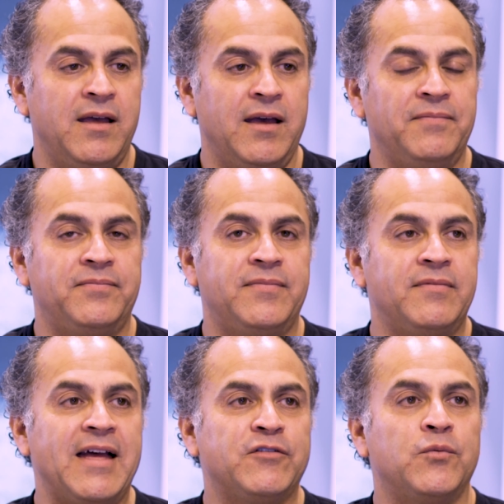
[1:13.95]
And
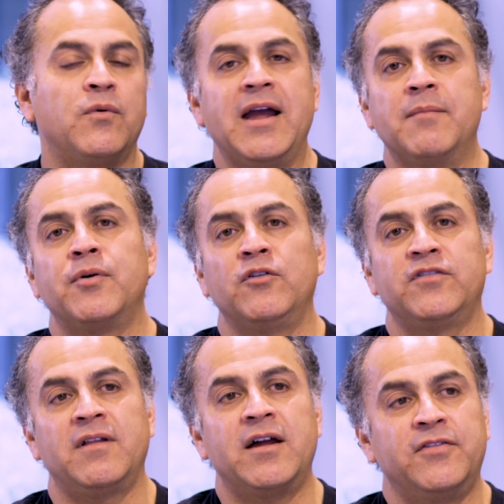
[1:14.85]
that's where I approach
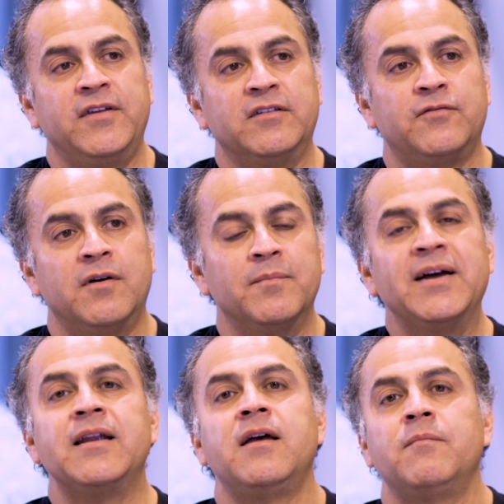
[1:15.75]
a lot of things from.
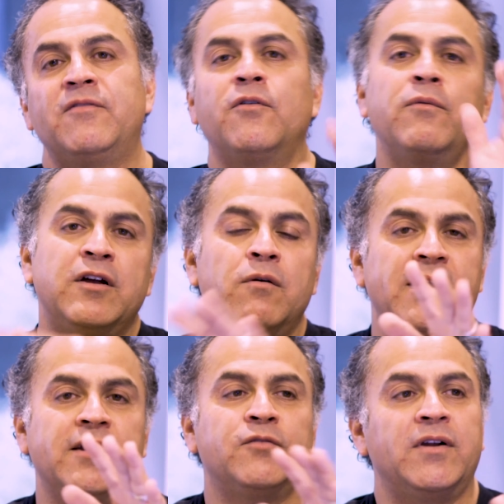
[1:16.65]
But before we go
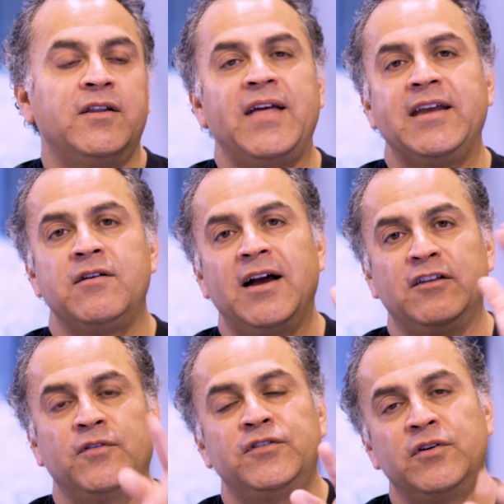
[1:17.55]
on, I just want to thank you
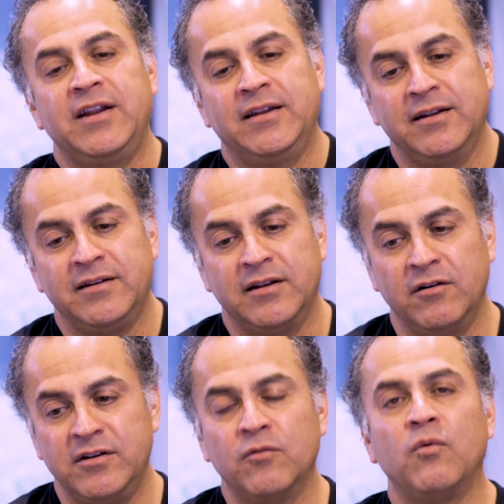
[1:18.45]
guys for tuning in. You
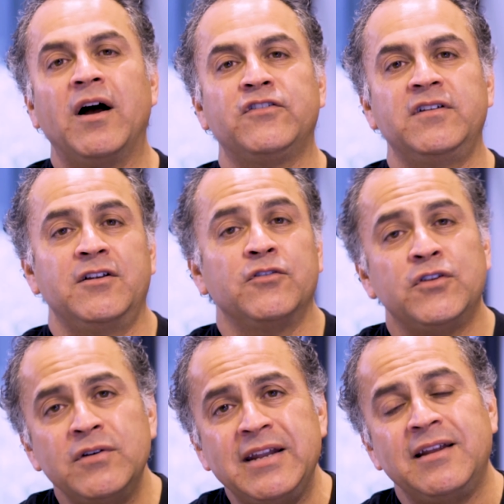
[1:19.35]
know, you're watching, you're
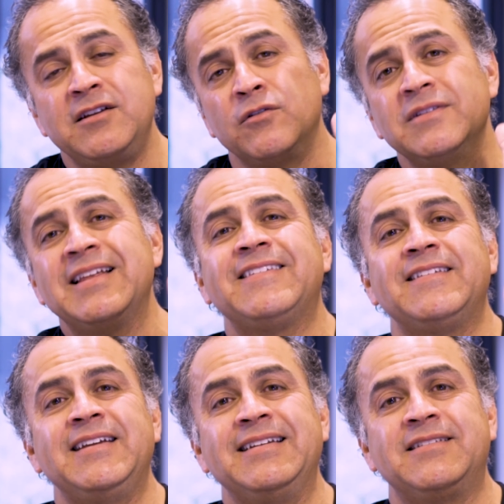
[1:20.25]
tuning in, you're
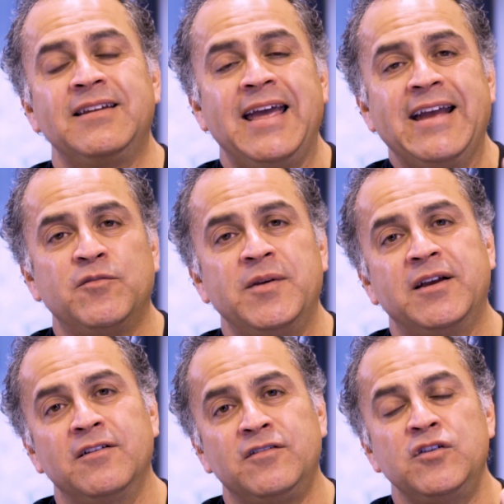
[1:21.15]
listening today. It's
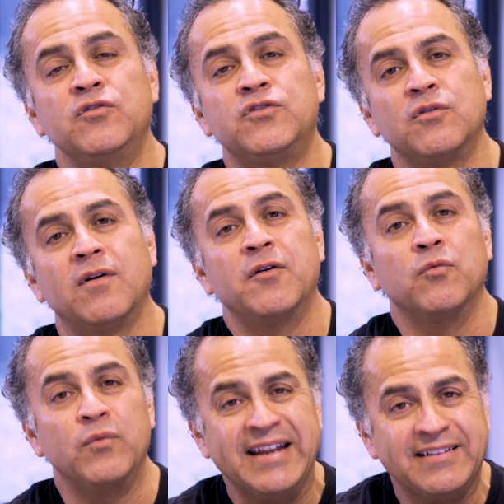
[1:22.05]
because you two are on a
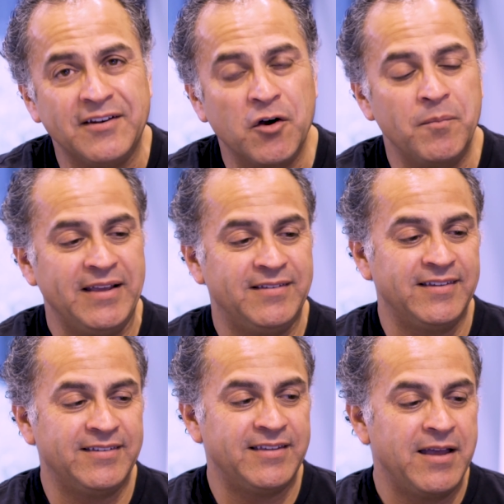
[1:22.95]
Weed to No
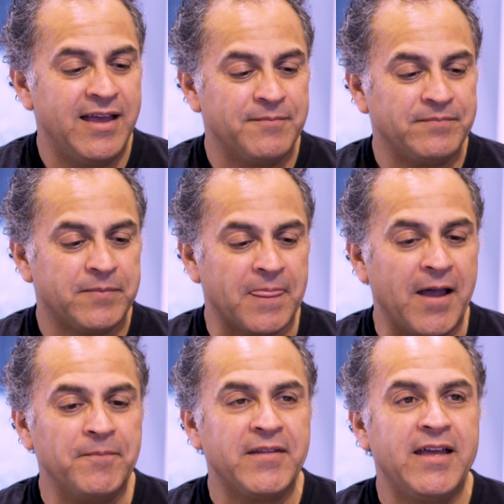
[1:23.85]
basis.
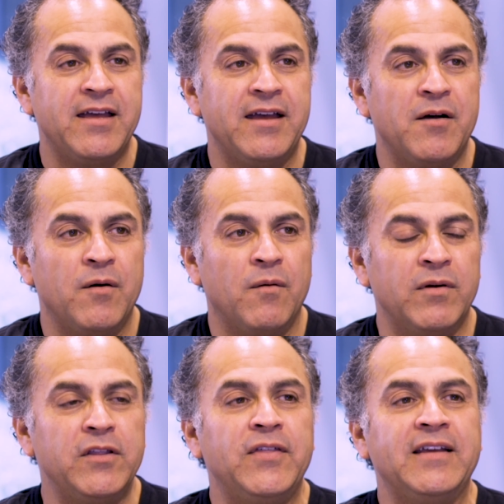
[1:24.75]
Now,
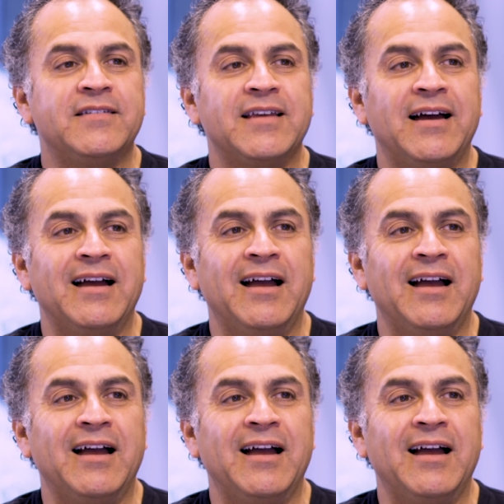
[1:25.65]
one of the things,